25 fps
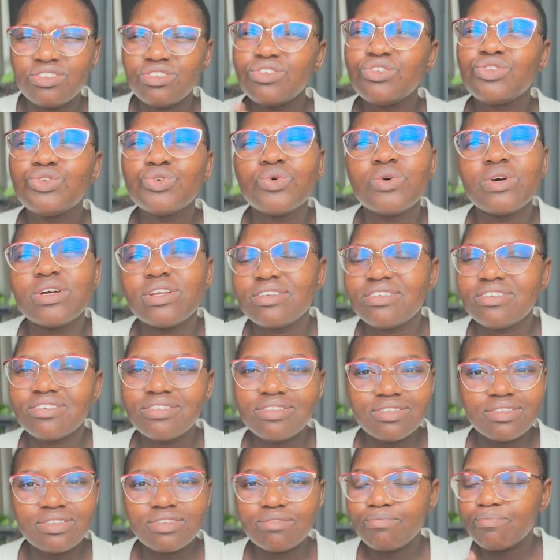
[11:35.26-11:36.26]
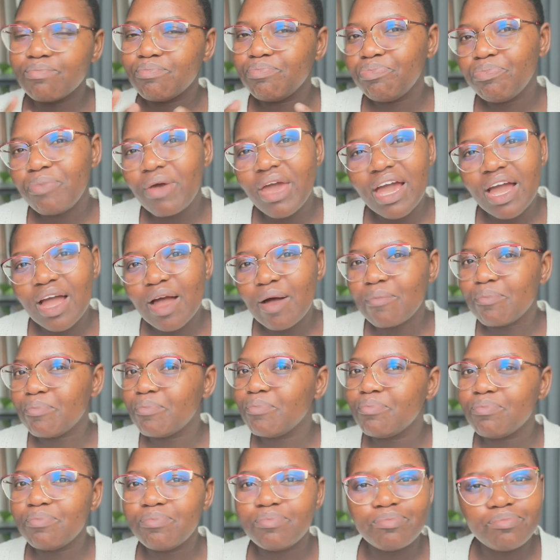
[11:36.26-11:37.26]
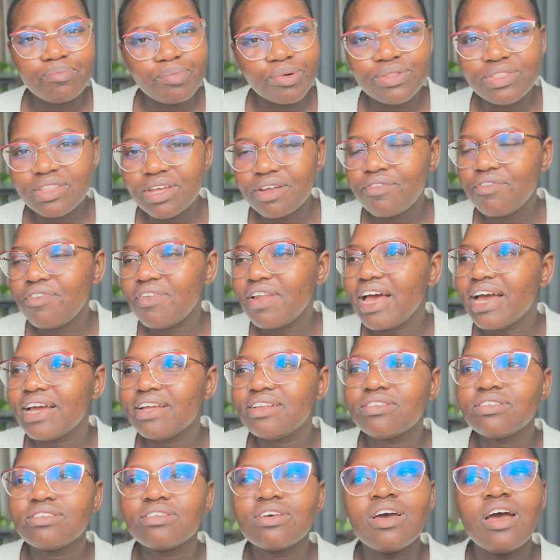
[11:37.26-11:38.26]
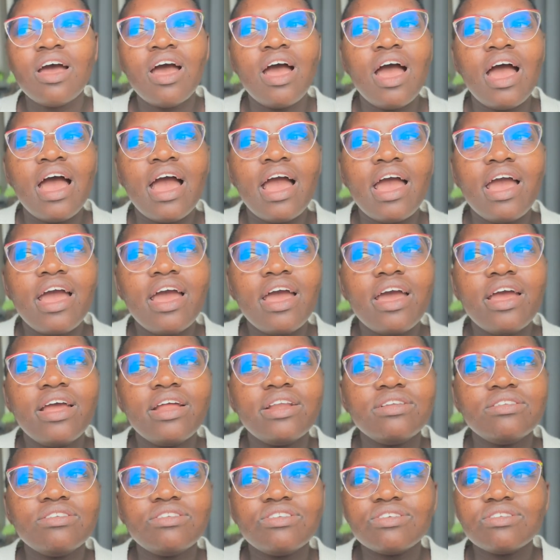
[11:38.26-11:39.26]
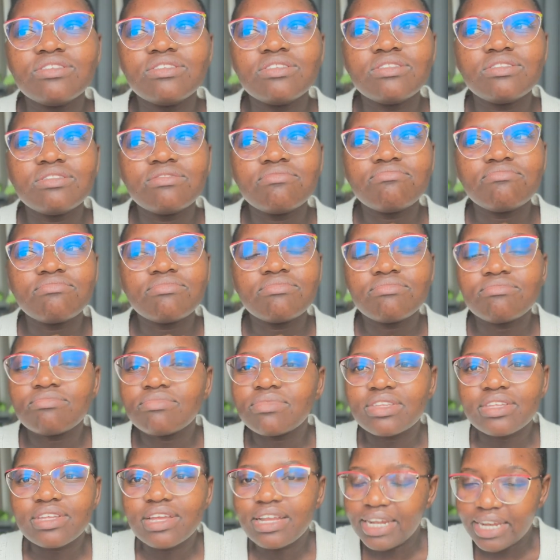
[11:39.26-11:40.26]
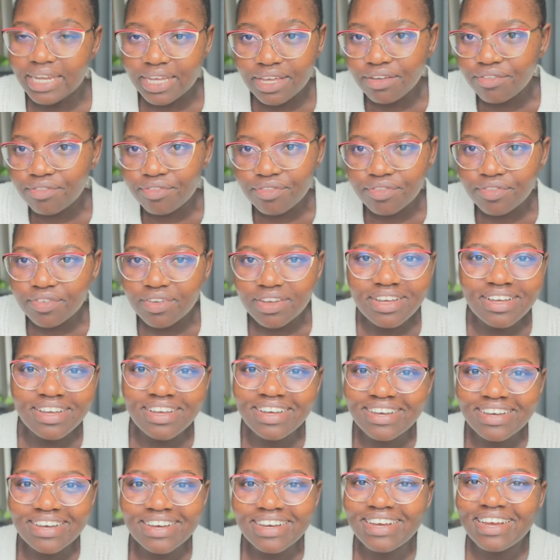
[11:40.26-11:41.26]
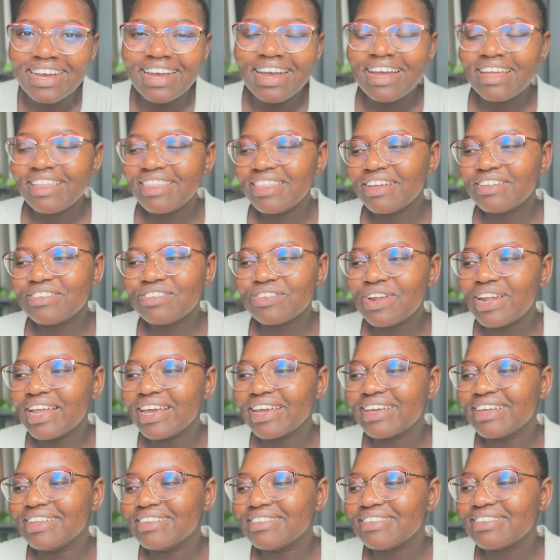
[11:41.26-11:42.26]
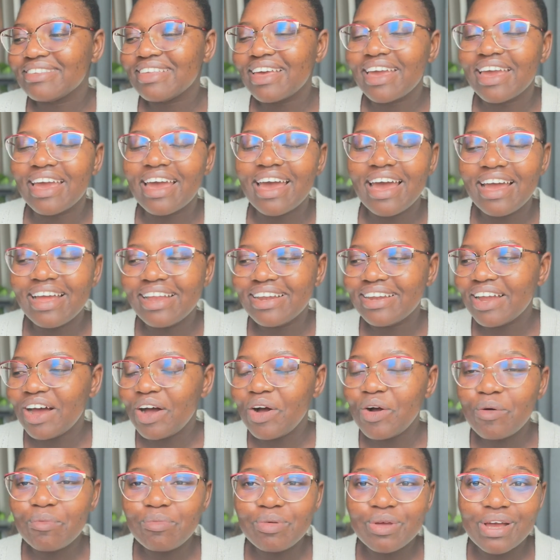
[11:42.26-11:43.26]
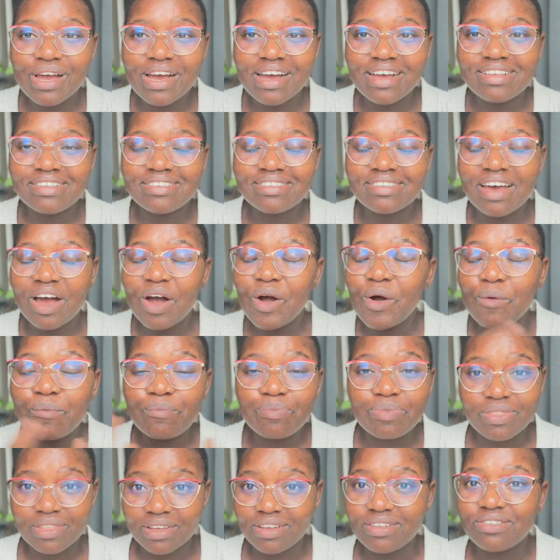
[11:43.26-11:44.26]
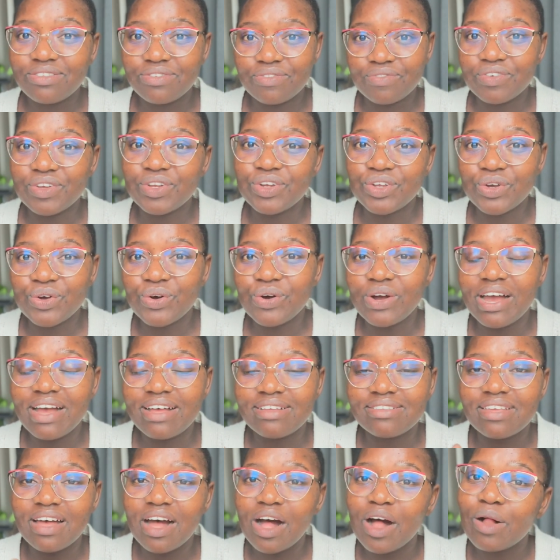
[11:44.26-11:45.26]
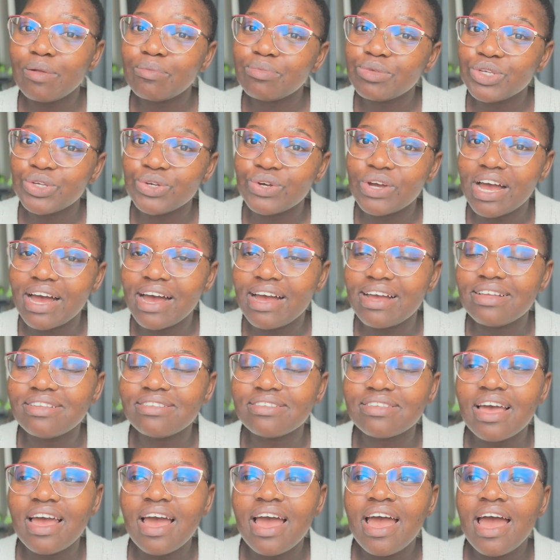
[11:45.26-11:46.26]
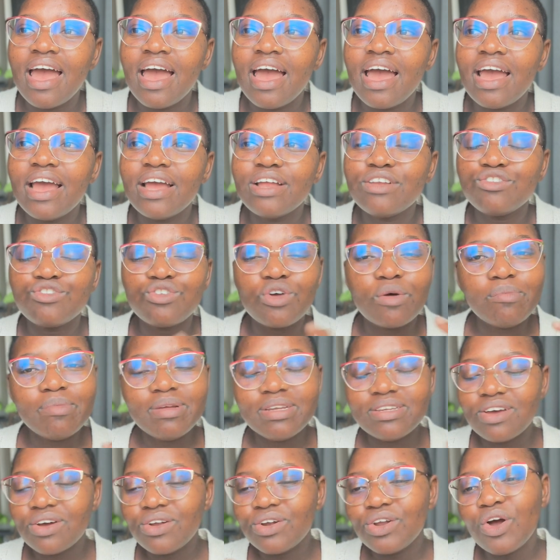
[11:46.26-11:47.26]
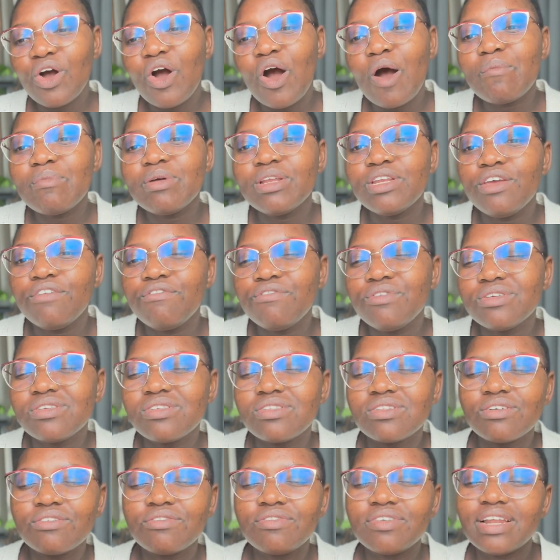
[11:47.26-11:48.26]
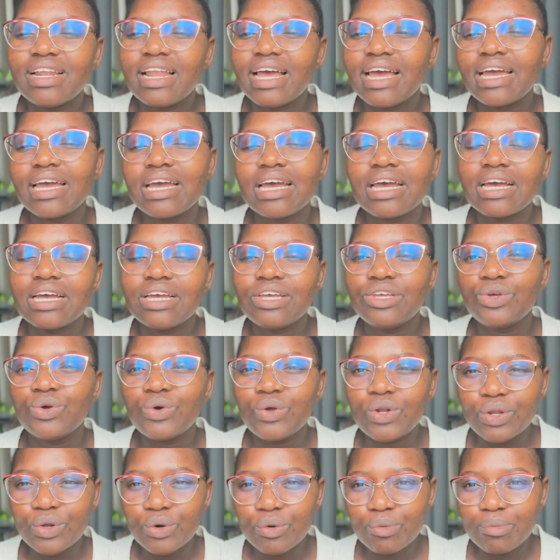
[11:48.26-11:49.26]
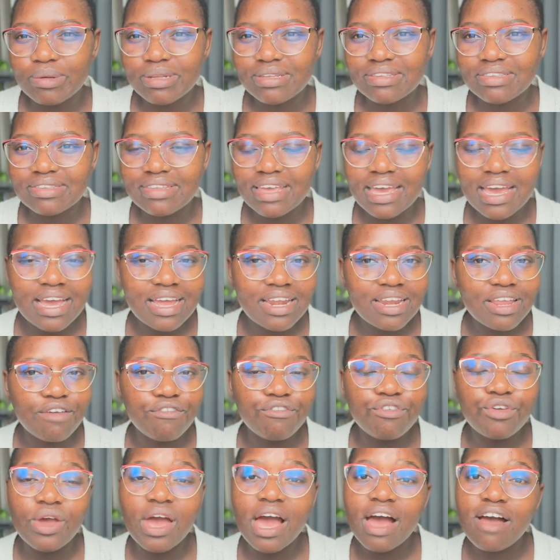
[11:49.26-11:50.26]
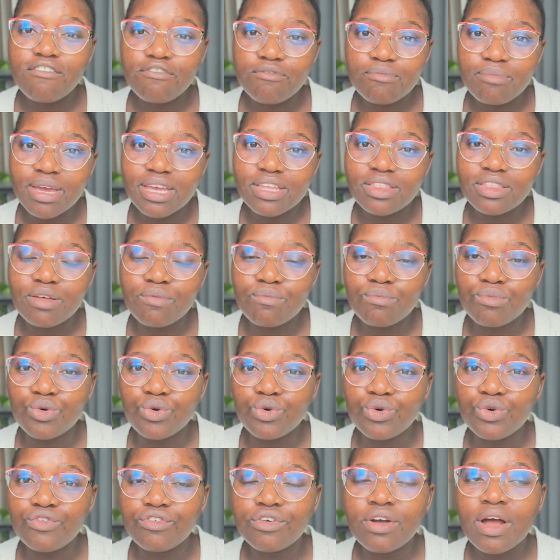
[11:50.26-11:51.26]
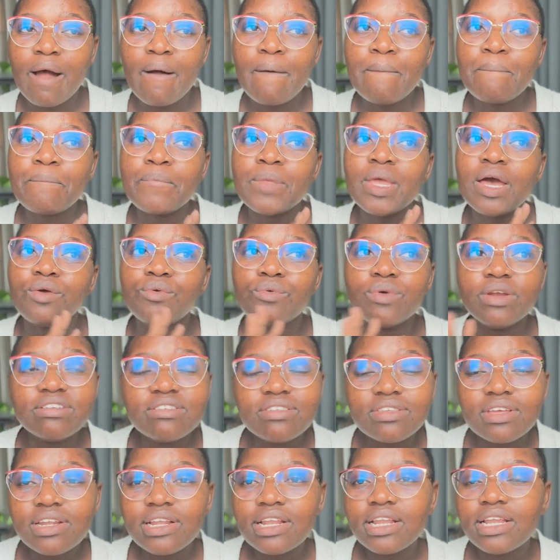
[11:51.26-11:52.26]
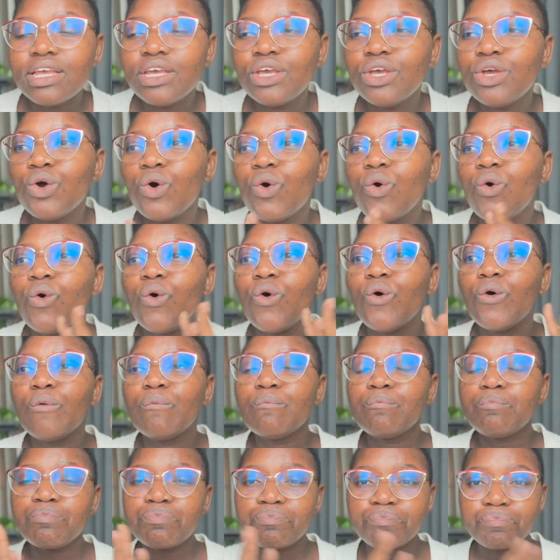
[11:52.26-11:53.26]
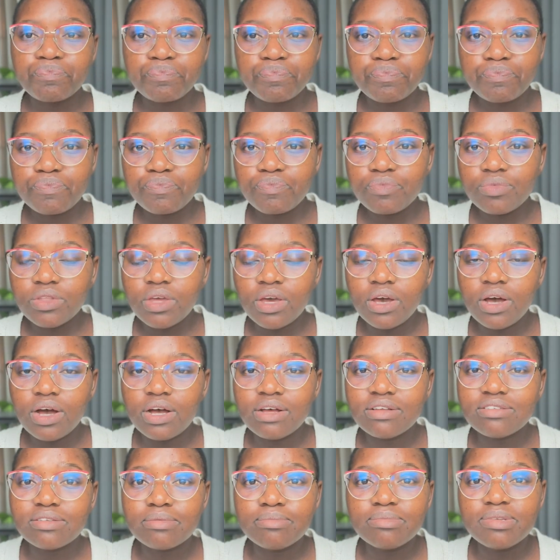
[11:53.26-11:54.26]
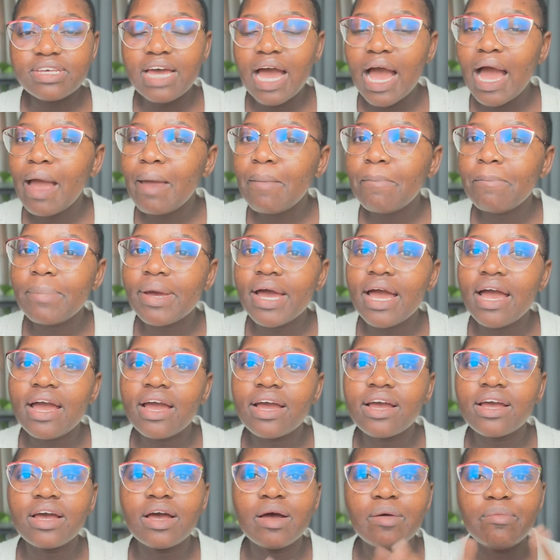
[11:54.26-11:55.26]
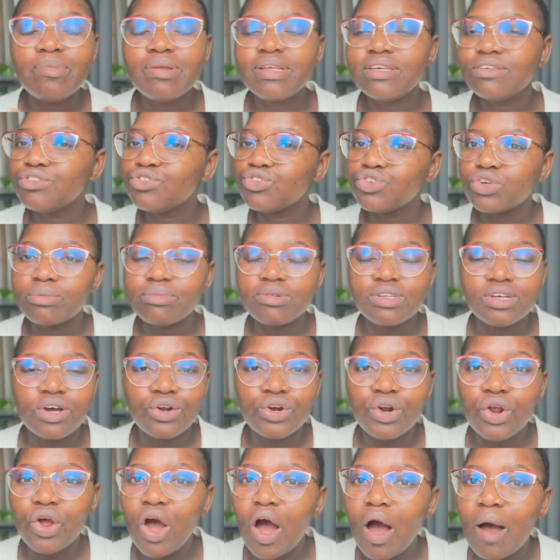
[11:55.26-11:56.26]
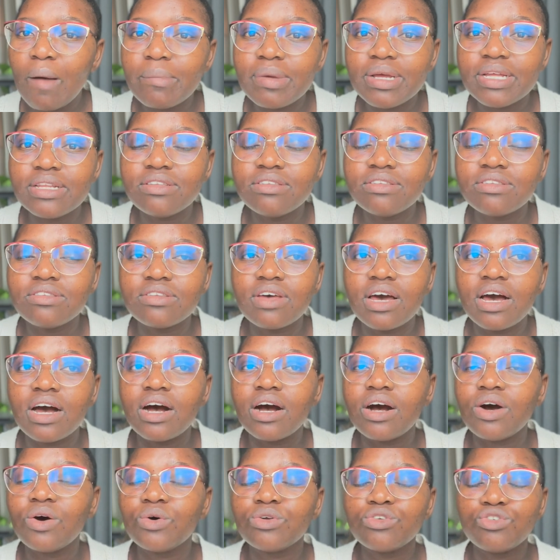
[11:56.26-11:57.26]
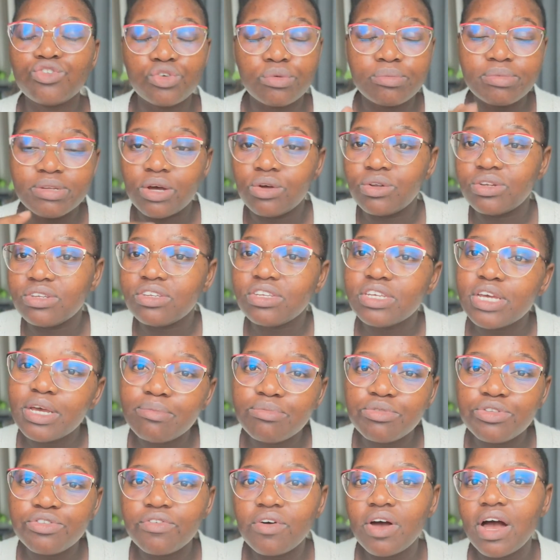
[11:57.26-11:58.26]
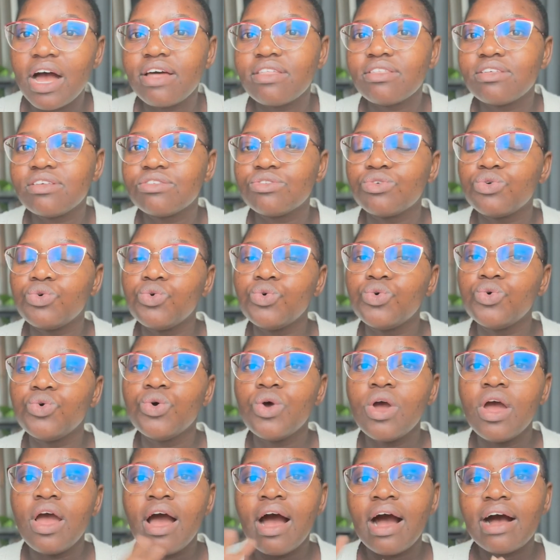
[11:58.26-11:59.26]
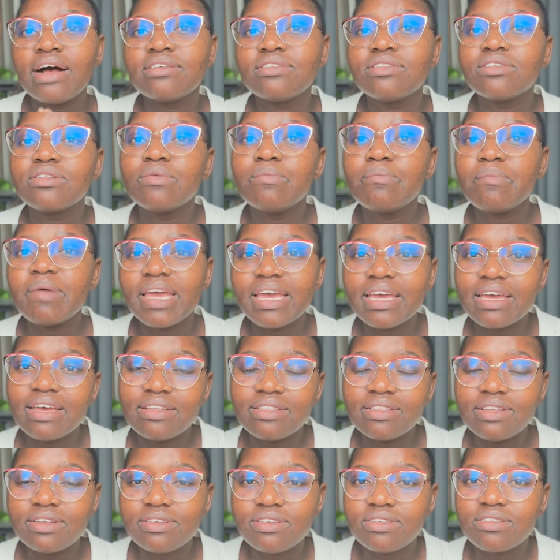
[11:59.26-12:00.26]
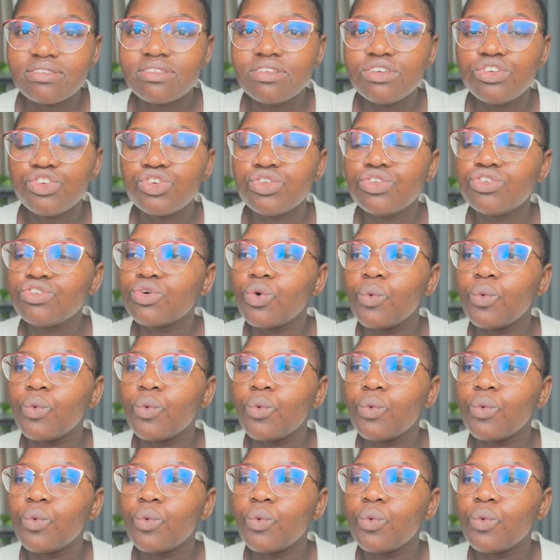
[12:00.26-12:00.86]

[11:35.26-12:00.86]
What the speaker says: do it. Just pack up, book that flight, and just leave. That's all I can say. And I hope this video has helped you guys. And drop me down a comment if you still feel like you're a little bit scared, if you have made the move recently or some time back. Please drop down comments or drop down tips for others who are still making the decision, so